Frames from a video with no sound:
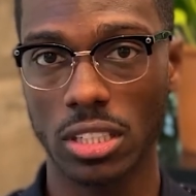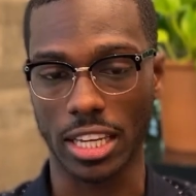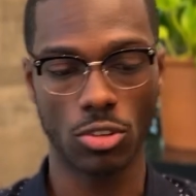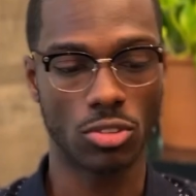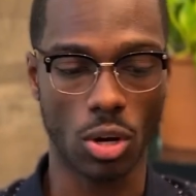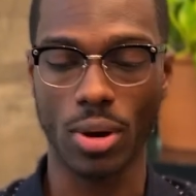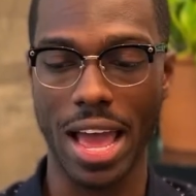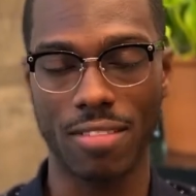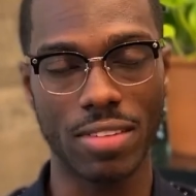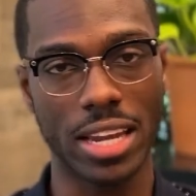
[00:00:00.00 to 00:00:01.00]
like you don't
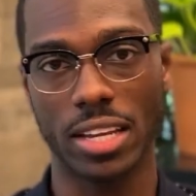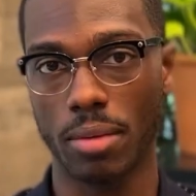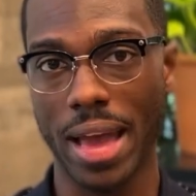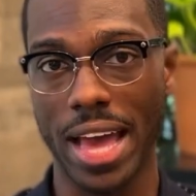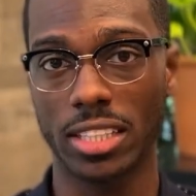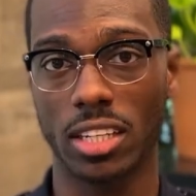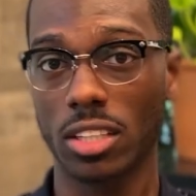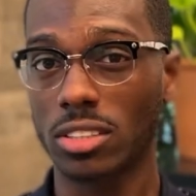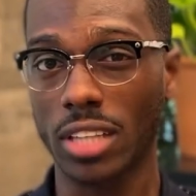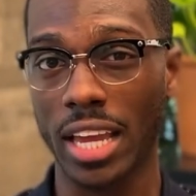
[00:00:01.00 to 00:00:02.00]
have any capacity to
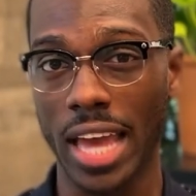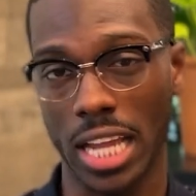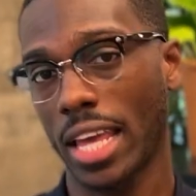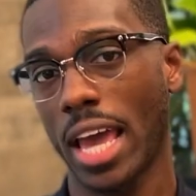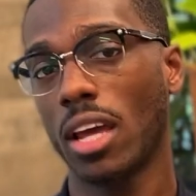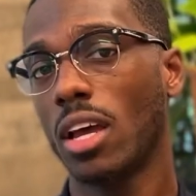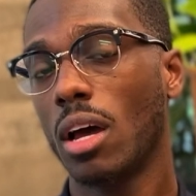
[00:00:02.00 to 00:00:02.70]
stay at that